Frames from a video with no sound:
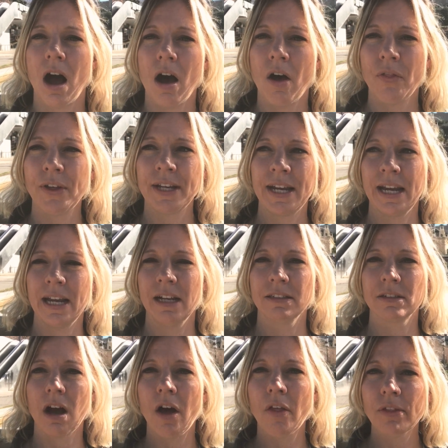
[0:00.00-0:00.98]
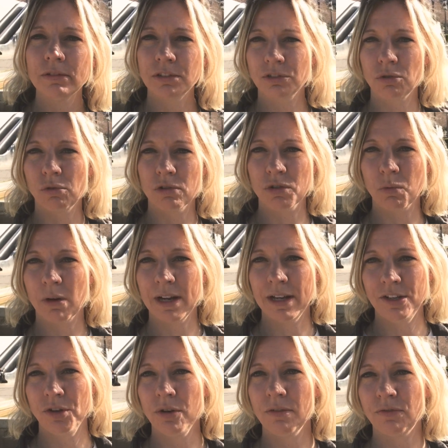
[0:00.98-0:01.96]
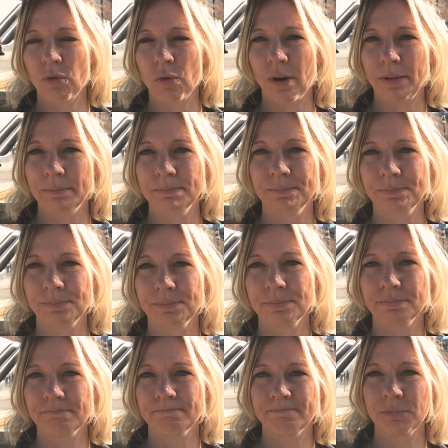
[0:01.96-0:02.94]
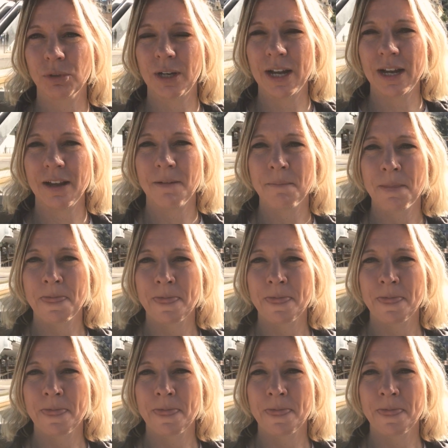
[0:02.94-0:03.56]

all the kids, all the schools were in uniform, okay?